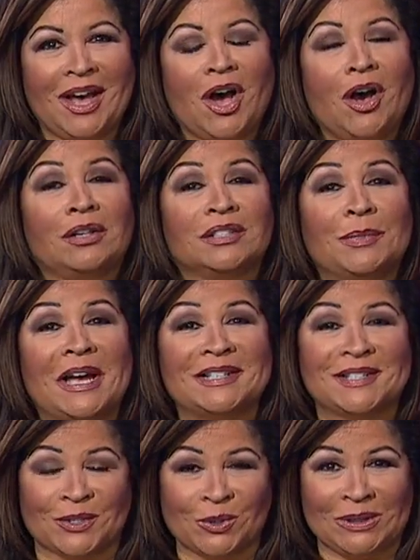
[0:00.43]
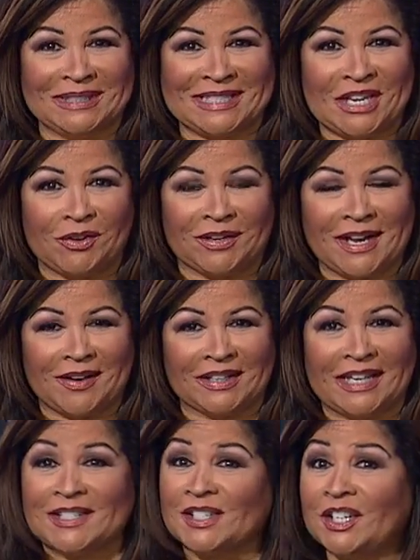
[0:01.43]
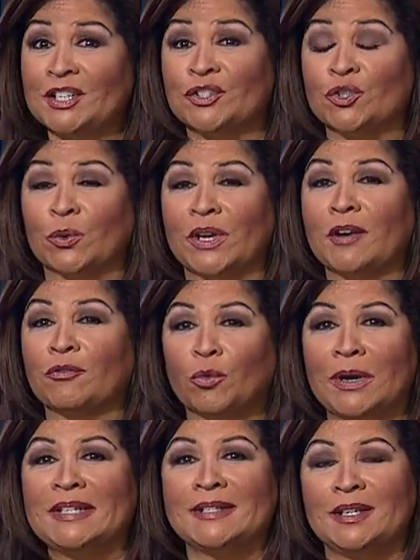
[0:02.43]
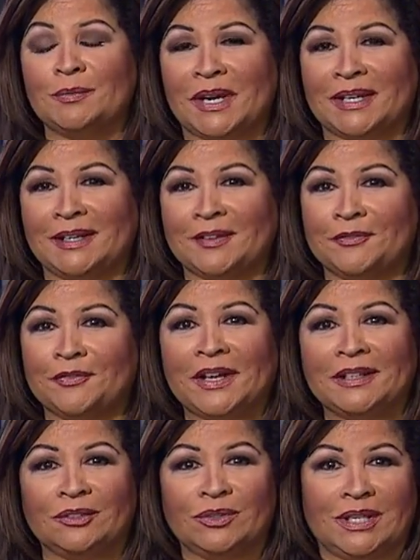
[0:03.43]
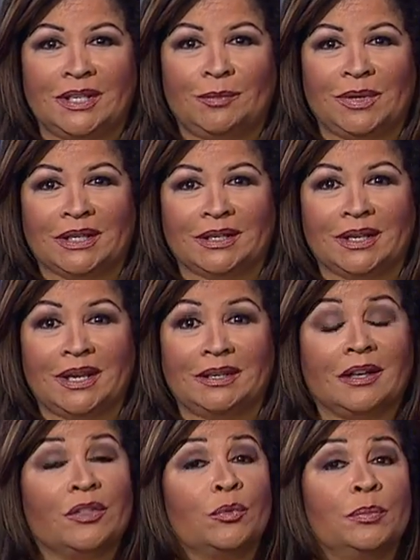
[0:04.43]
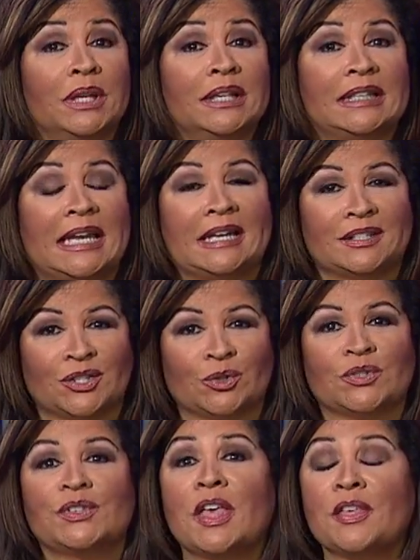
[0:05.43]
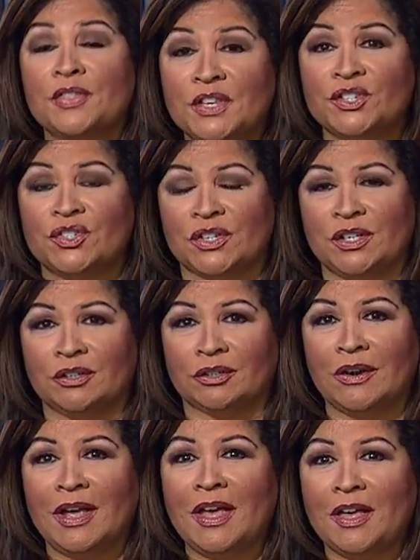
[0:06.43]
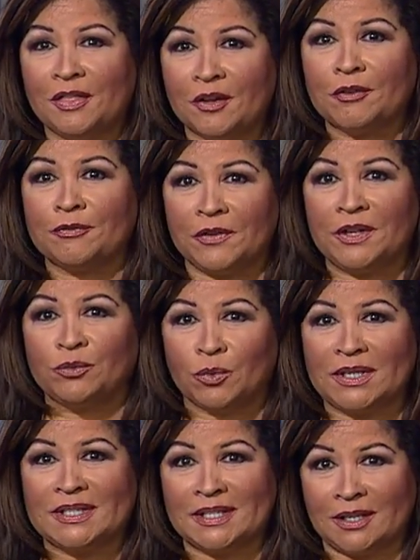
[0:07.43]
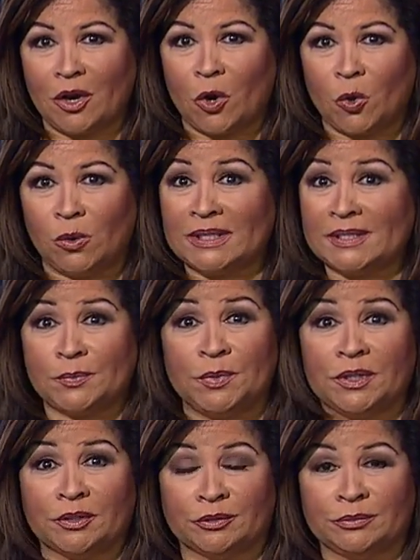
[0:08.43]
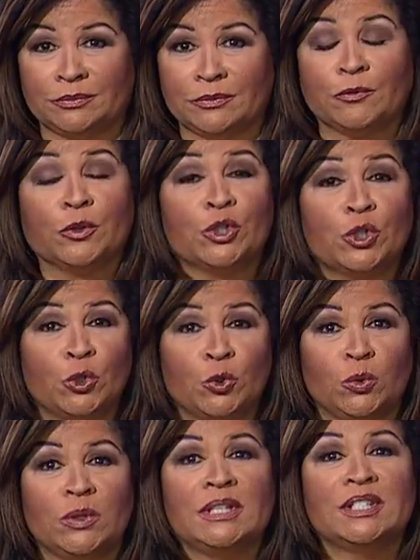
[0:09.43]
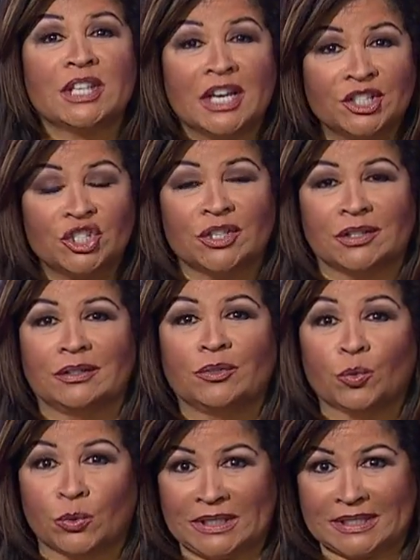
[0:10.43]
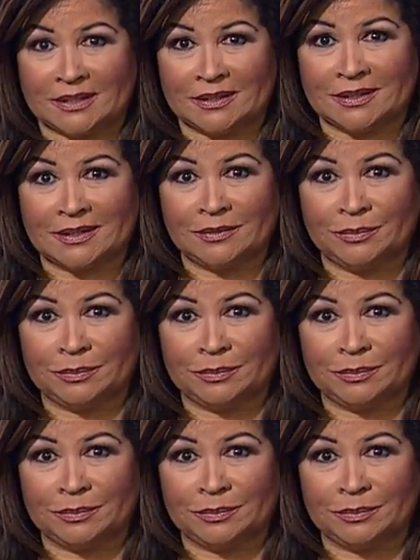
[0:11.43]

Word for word: Haltom High School in Tarrant County has a history of raising money to fight leukemia and other blood cancers. This year, their fundraising goal is bigger for two touching reasons.